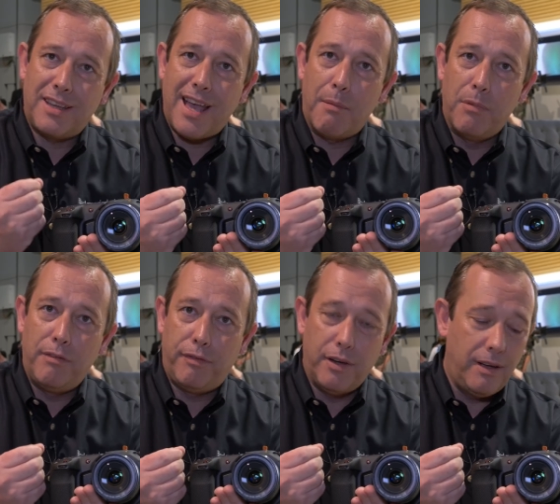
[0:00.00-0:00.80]
the camera
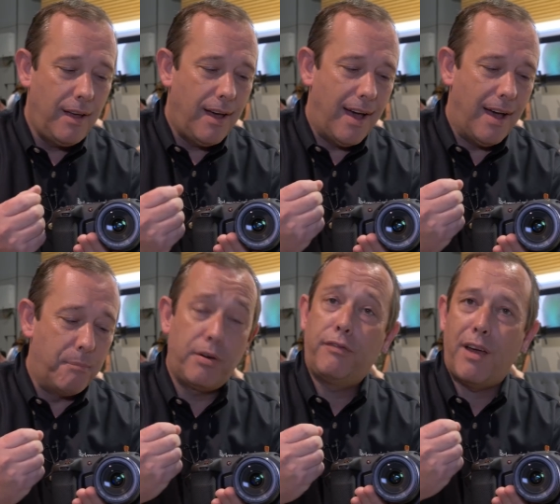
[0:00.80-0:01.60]
for
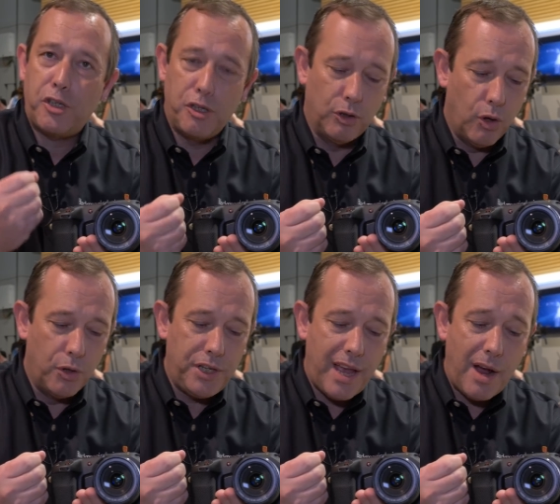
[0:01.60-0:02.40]
professional
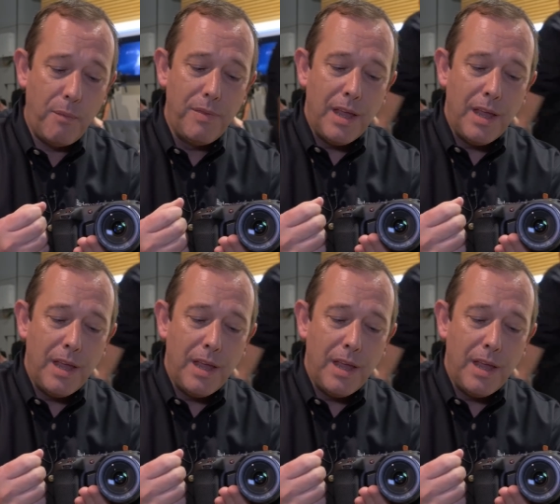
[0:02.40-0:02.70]
audio.